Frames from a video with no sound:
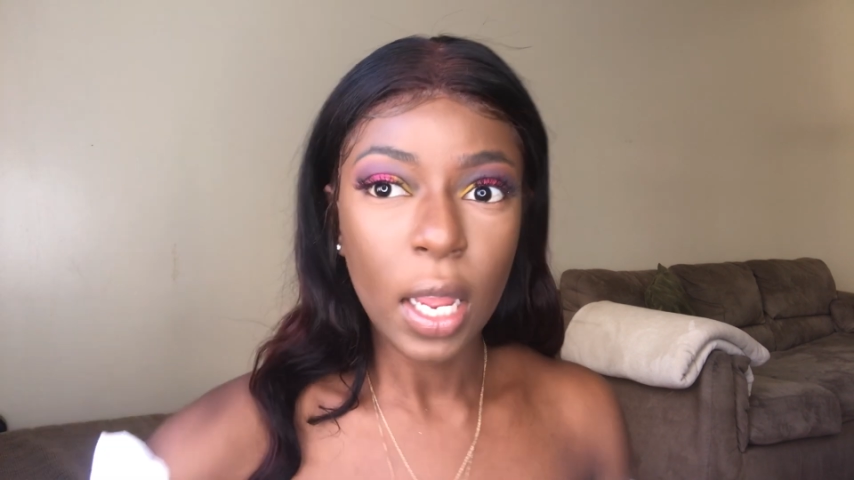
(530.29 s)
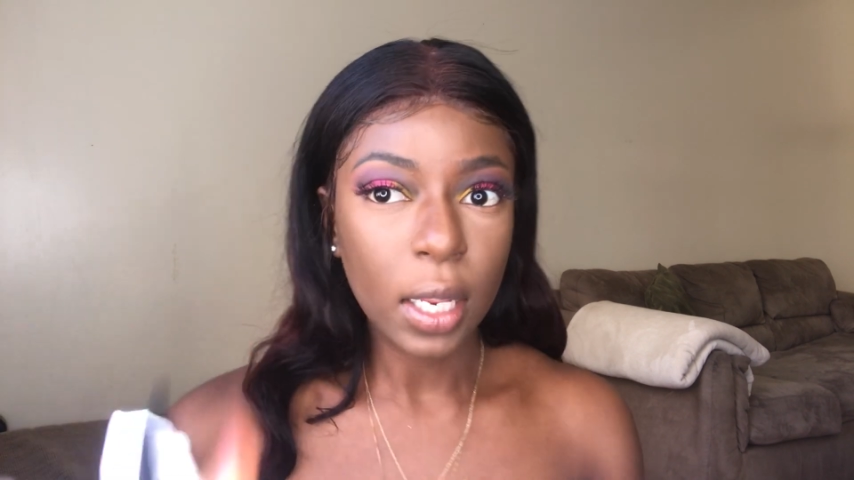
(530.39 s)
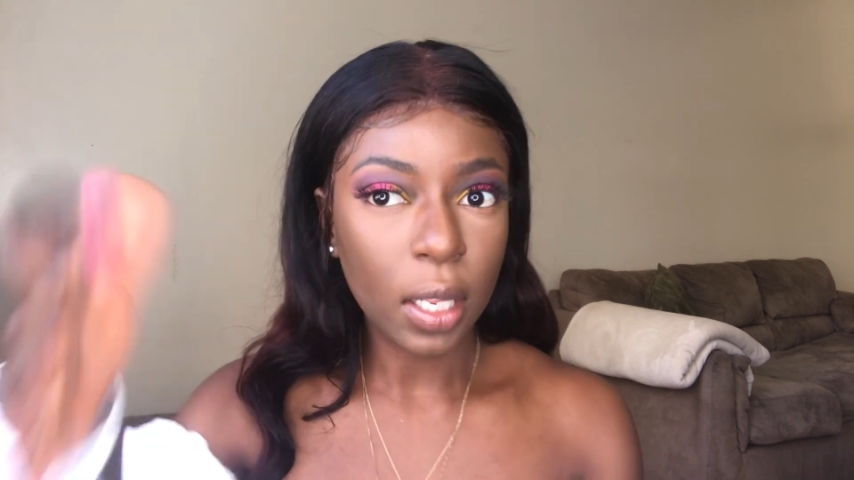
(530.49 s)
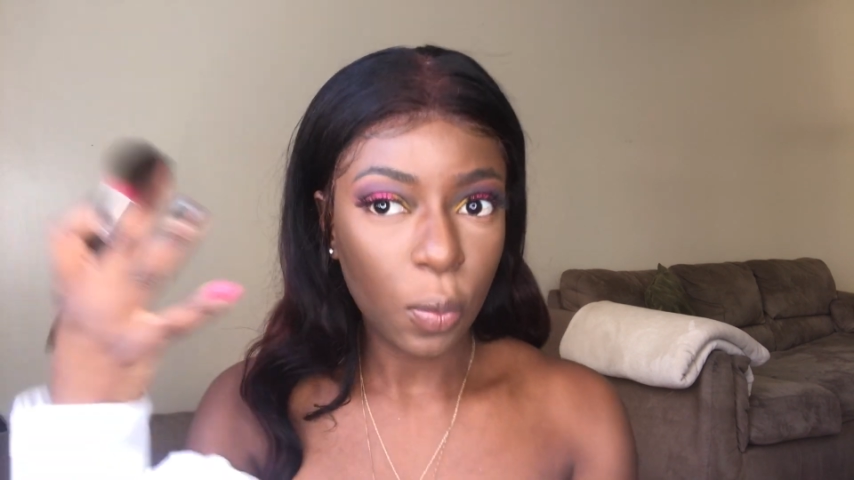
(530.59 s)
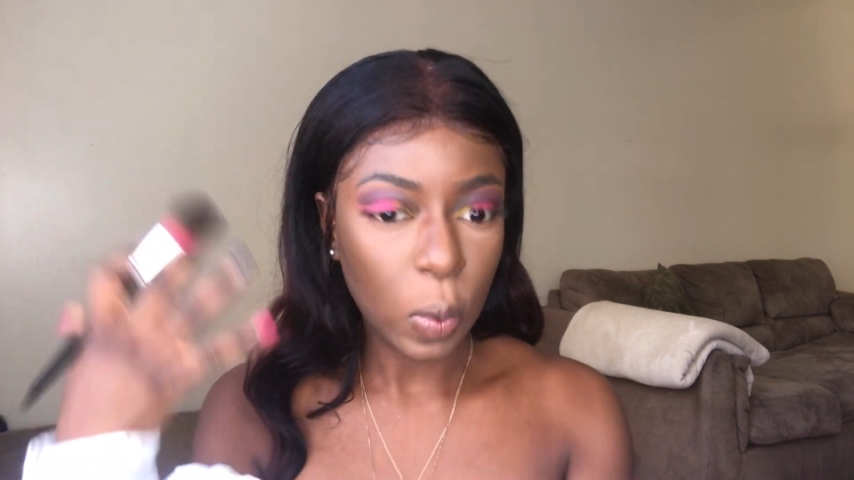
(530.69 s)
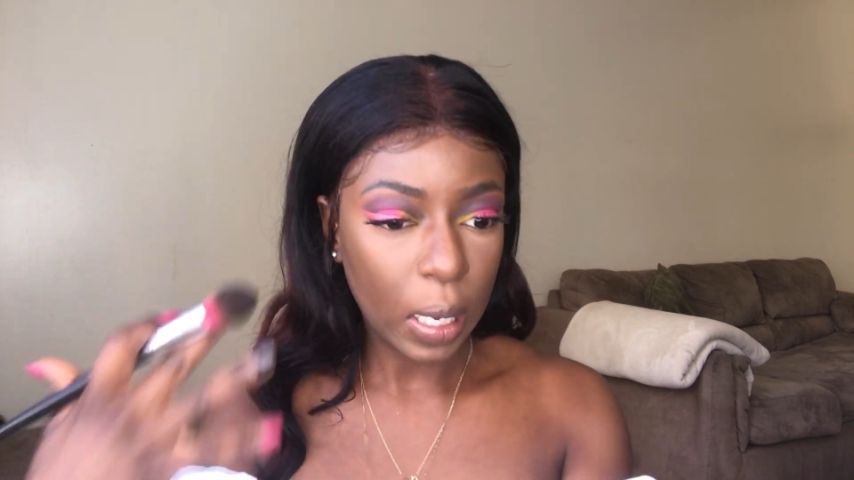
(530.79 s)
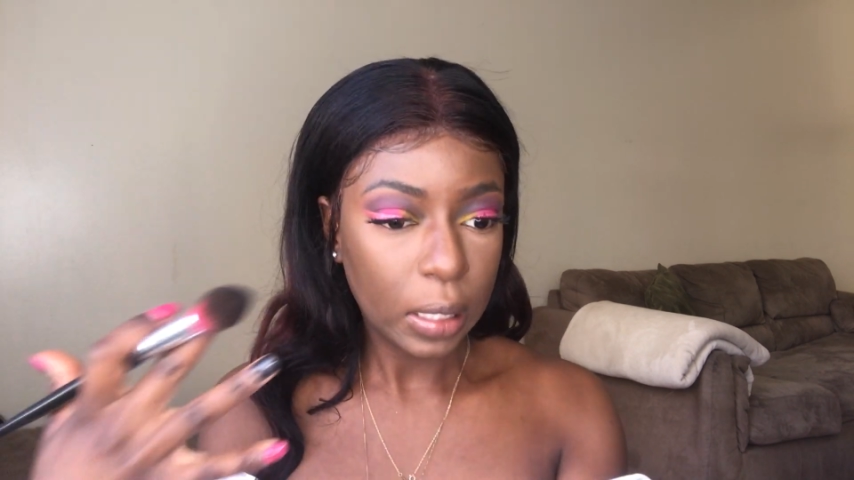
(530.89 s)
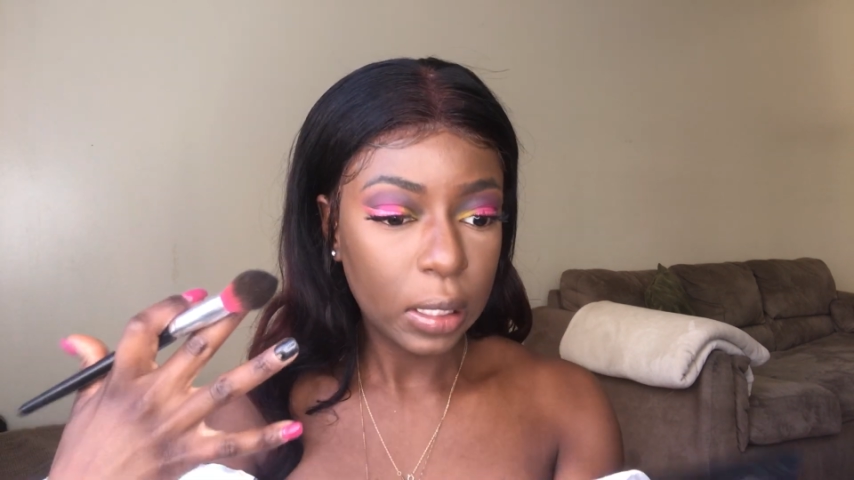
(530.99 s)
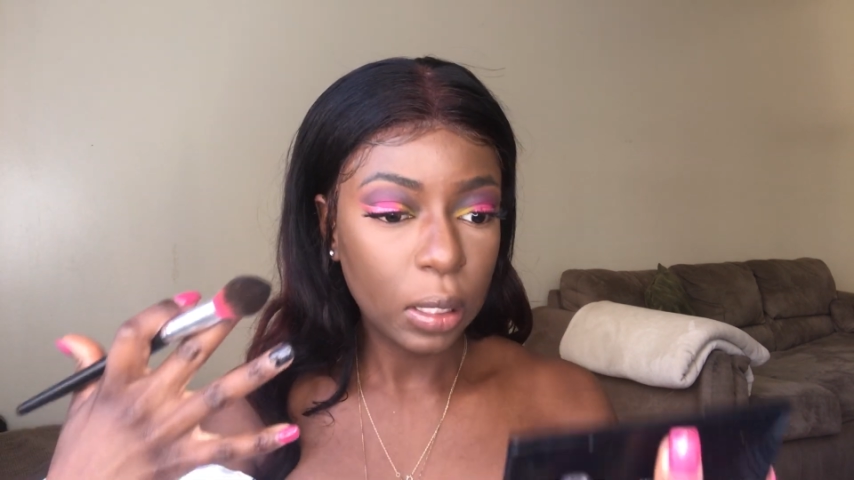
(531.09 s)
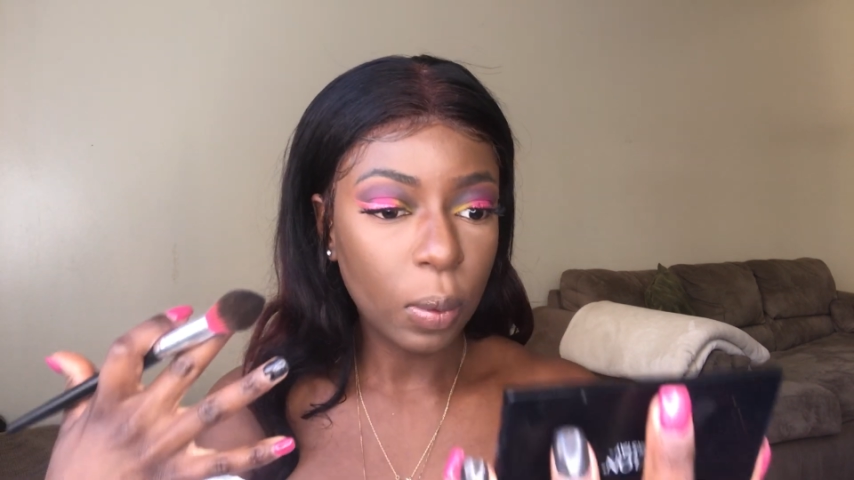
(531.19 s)
and then when I
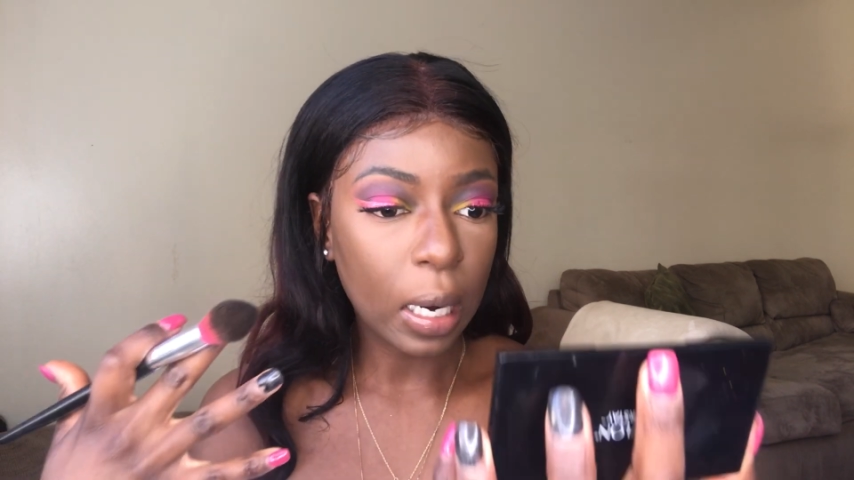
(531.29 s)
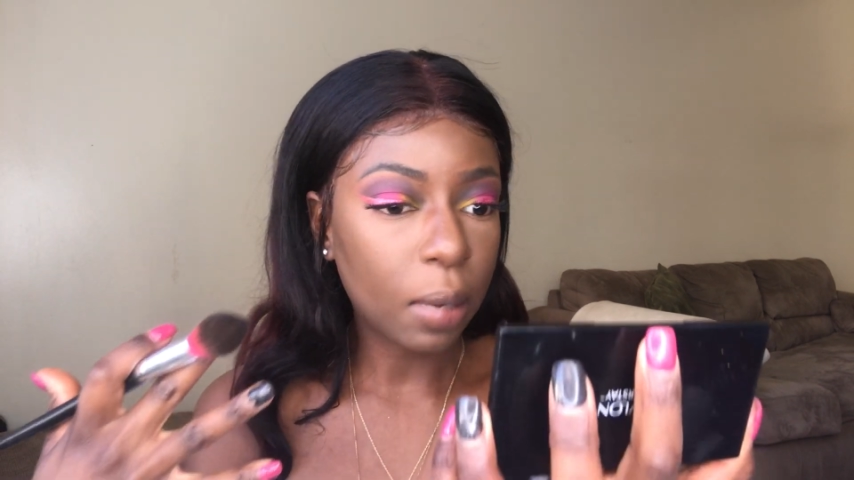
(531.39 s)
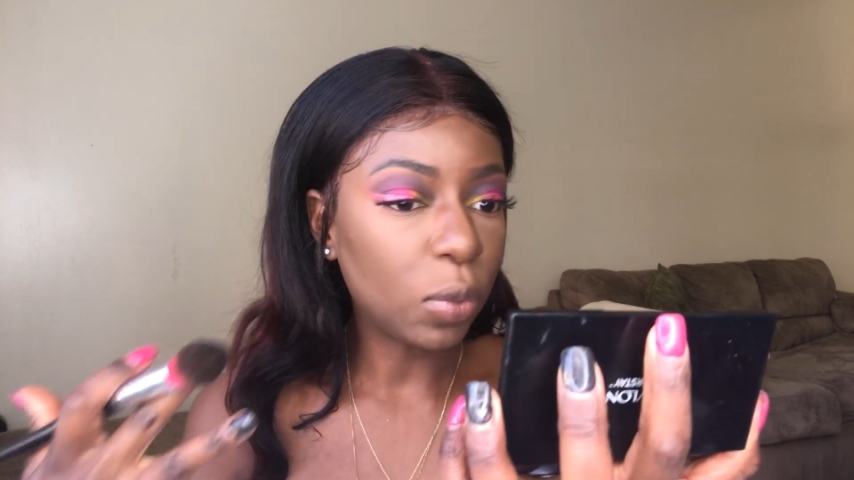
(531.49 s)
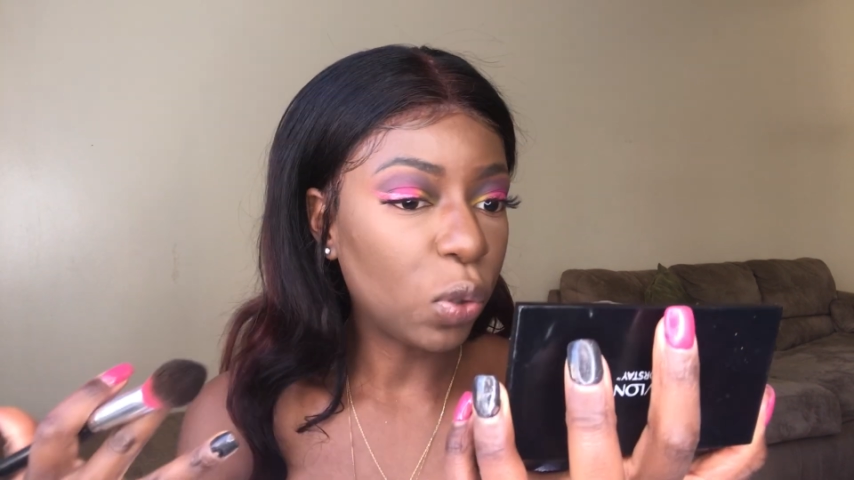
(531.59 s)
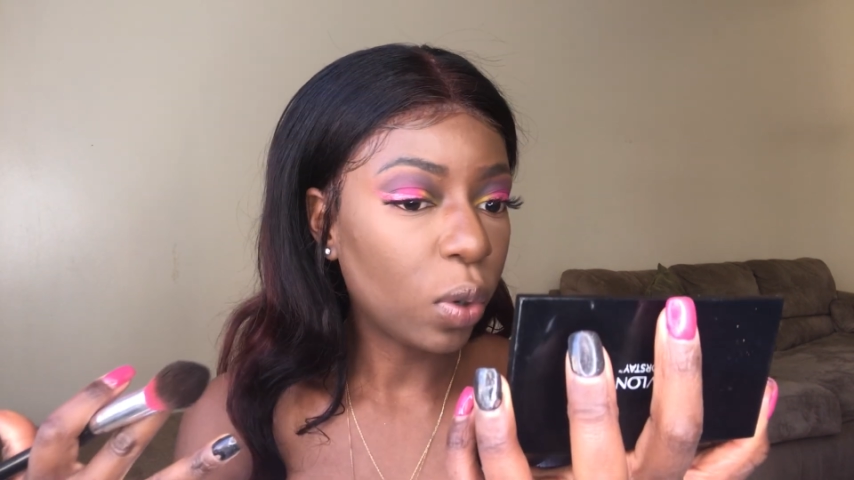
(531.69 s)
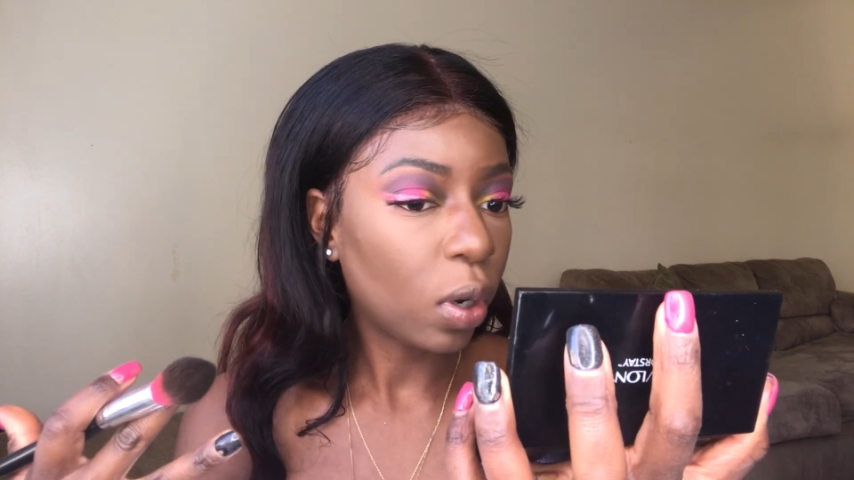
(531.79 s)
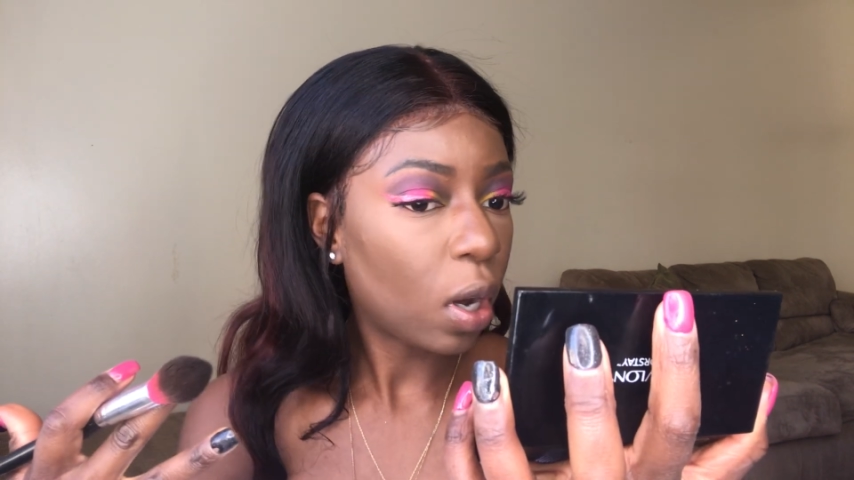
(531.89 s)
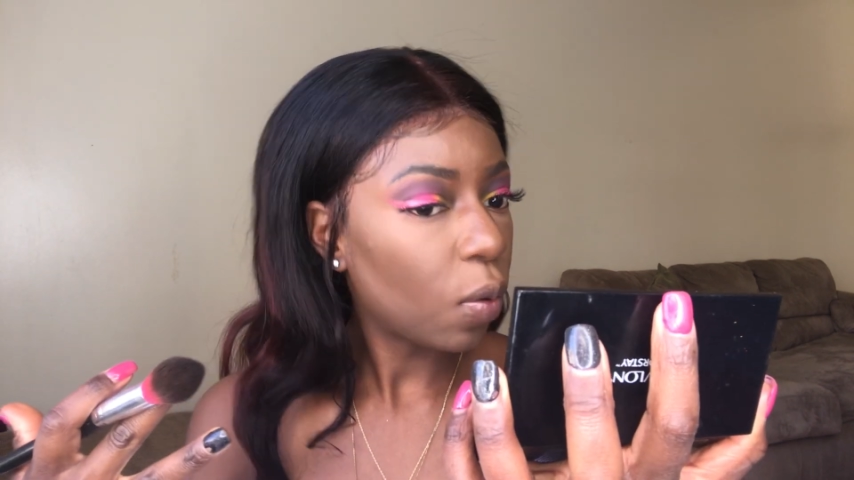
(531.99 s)
see what I'm doing.